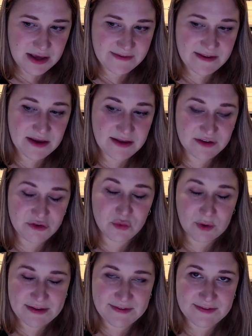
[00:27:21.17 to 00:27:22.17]
is a
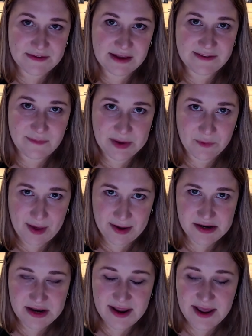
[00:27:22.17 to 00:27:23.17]
choice. It's a big
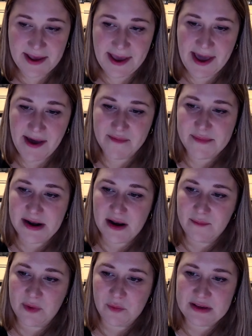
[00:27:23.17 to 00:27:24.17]
one.
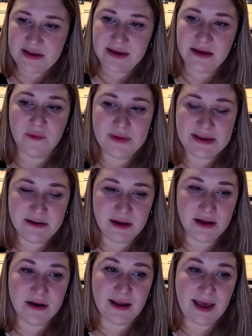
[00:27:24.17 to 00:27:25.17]
But
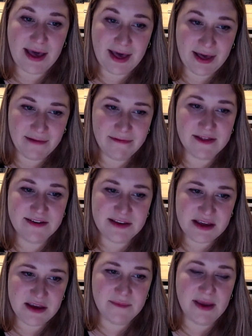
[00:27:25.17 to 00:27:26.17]
we have the
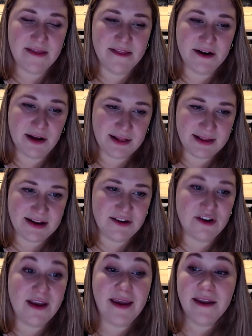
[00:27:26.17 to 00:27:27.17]
team and the
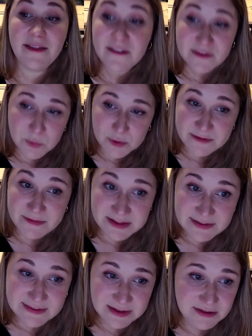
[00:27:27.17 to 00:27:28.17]
knowledge and the
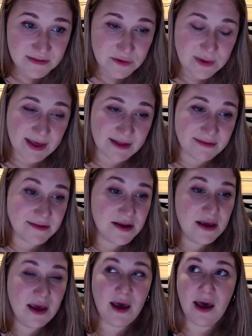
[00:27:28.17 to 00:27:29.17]
supported thesis, who
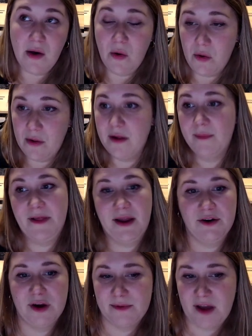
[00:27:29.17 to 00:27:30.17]
has a whole
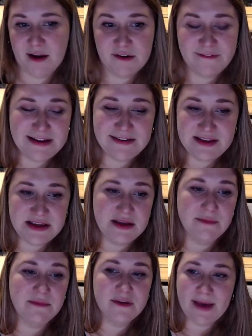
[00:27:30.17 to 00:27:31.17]
applied cryptography
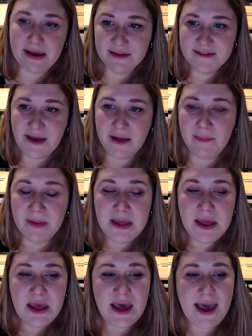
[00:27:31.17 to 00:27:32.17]
team to back us up,
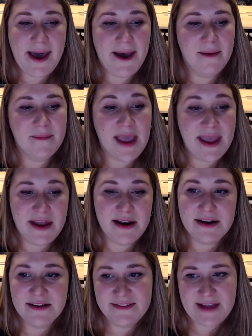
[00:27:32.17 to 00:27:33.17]
and
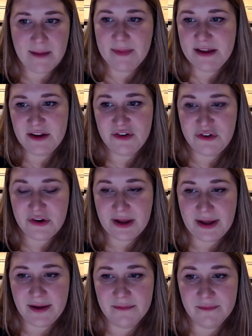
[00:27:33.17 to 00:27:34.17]
an established
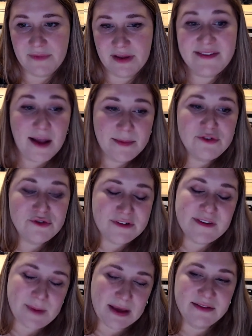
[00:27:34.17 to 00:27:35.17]

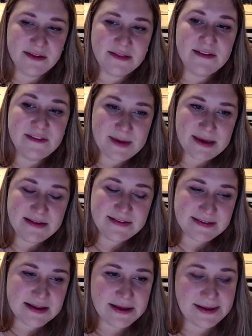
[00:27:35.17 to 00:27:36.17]
respect in this
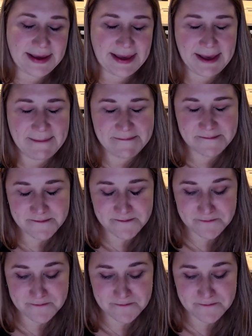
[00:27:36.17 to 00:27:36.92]
space, to